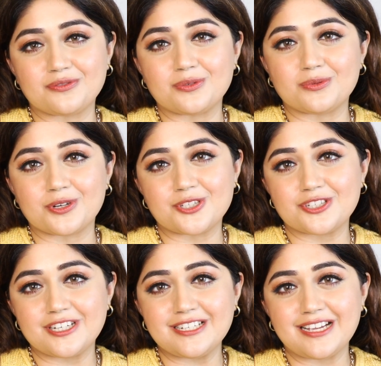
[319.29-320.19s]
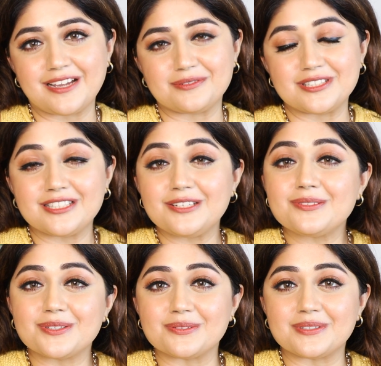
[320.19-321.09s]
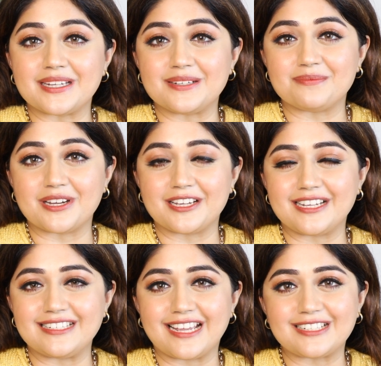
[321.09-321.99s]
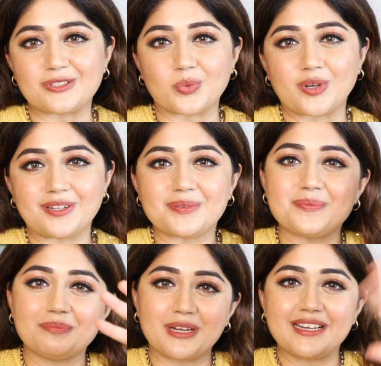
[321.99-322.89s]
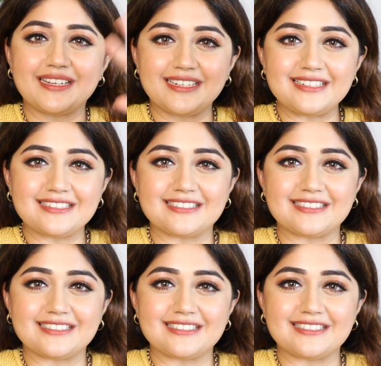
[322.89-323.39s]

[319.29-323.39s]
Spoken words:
for watching. I will see you soon in my next one. Bye.